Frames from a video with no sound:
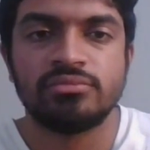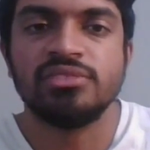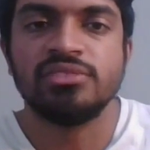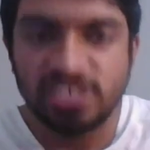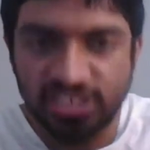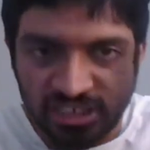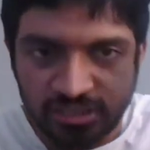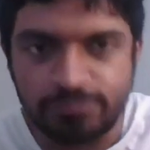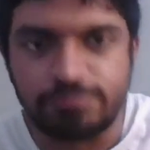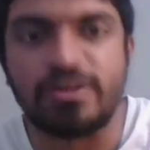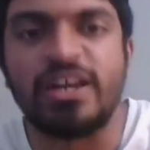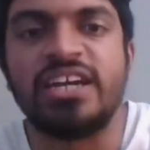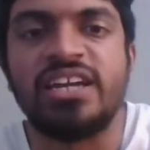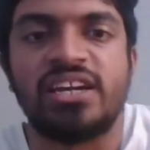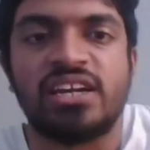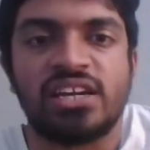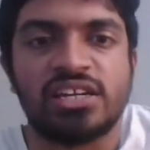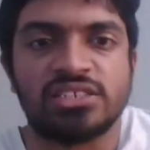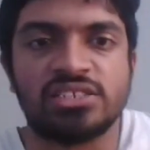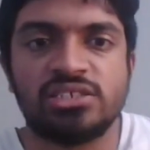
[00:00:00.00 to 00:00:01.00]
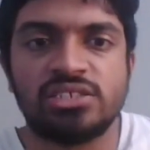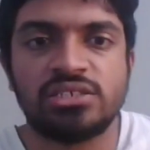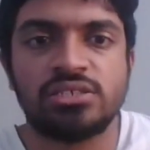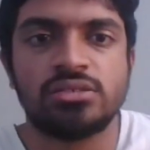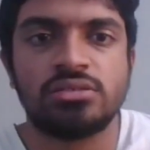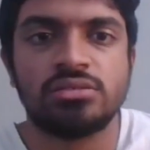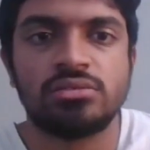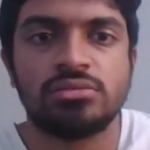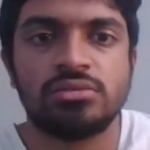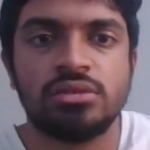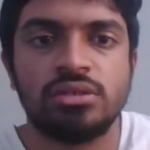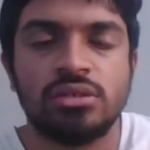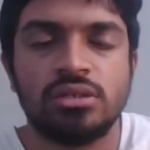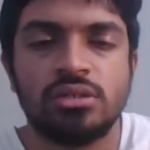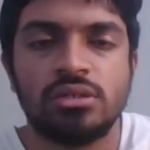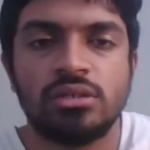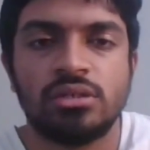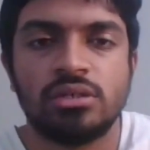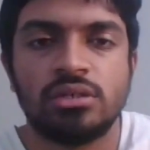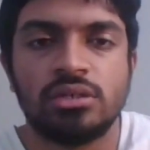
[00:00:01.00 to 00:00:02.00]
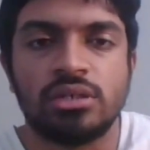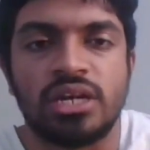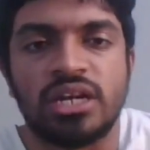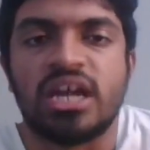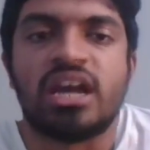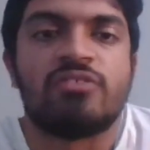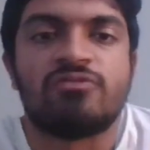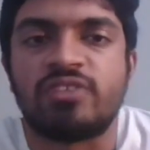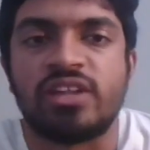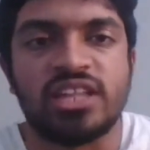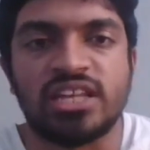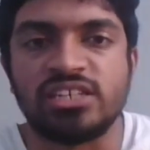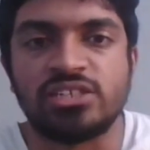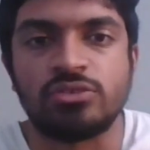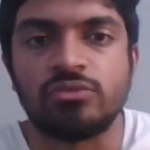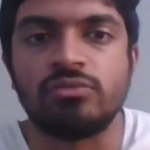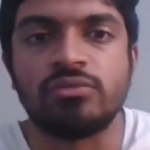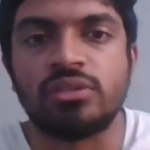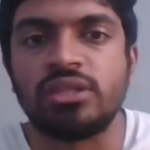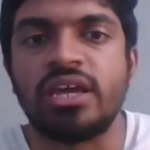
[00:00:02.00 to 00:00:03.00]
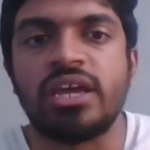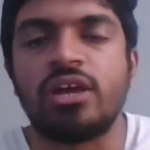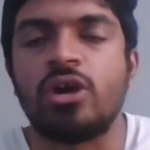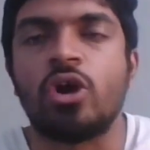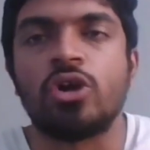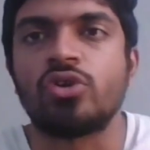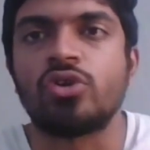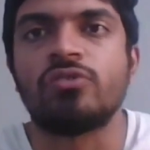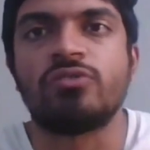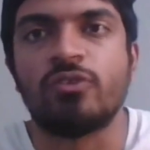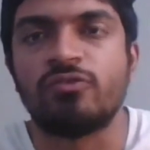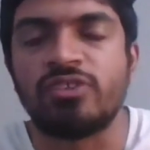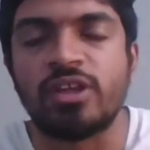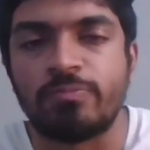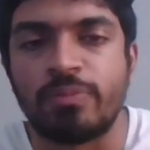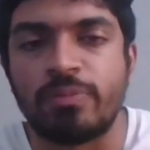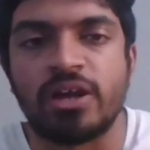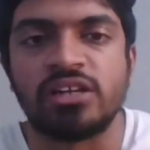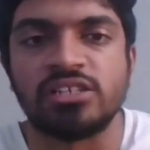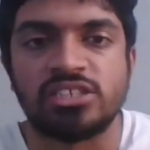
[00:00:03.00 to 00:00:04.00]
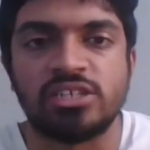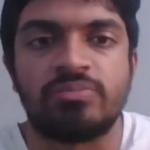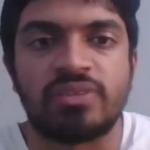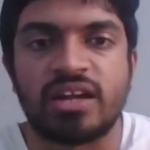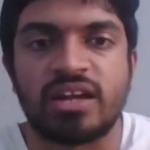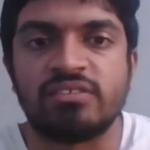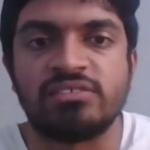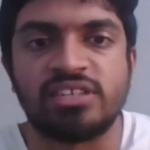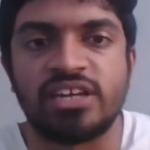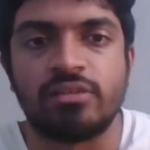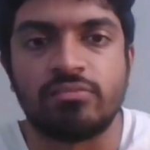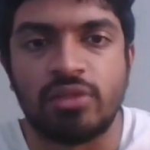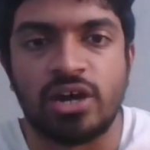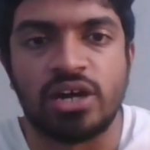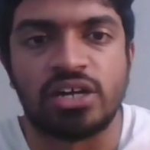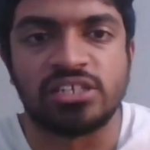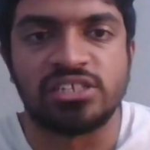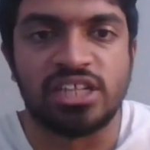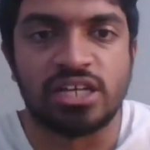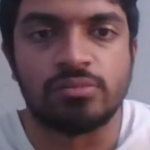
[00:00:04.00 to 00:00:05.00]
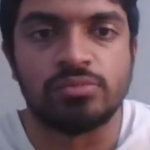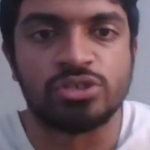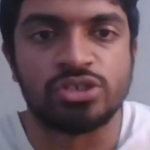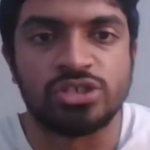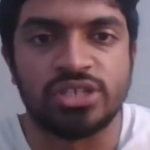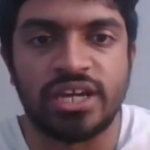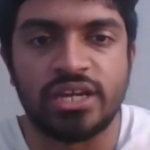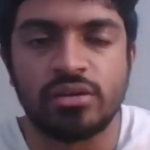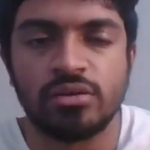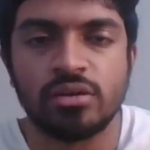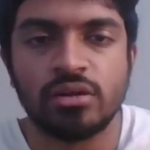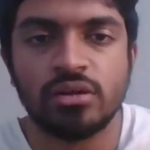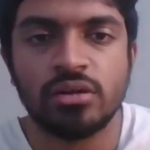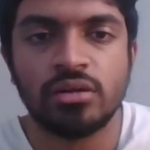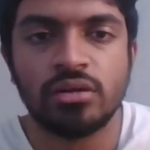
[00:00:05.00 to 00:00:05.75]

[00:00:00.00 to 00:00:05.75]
Spineless. And after this, they got to a 50 partnership, Travis Head and Manas Labuschagne.